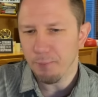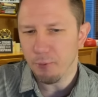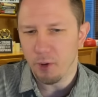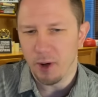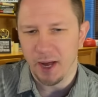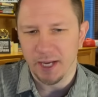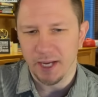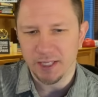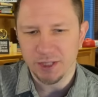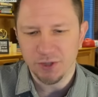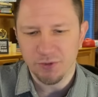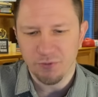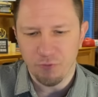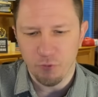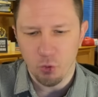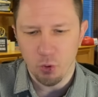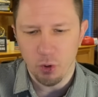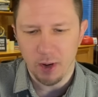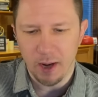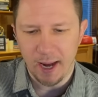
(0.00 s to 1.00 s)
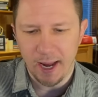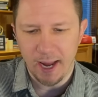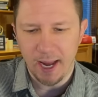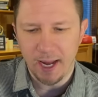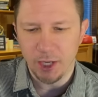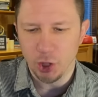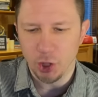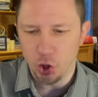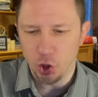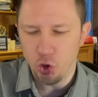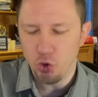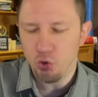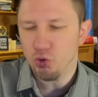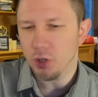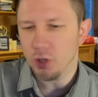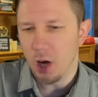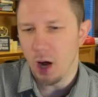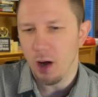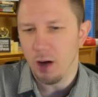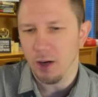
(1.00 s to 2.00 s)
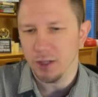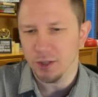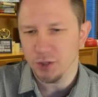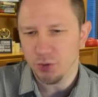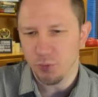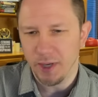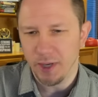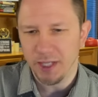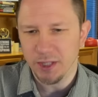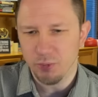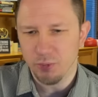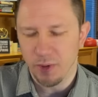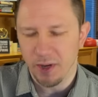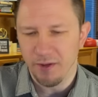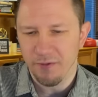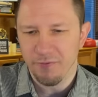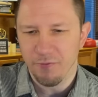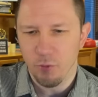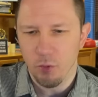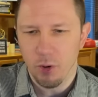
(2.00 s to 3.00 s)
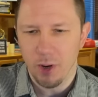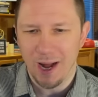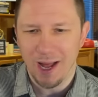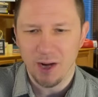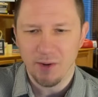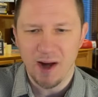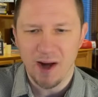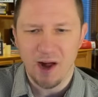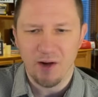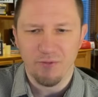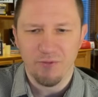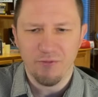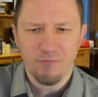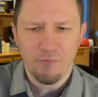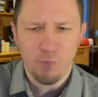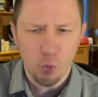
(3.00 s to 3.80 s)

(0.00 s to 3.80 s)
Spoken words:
price for a new car in 2024 at around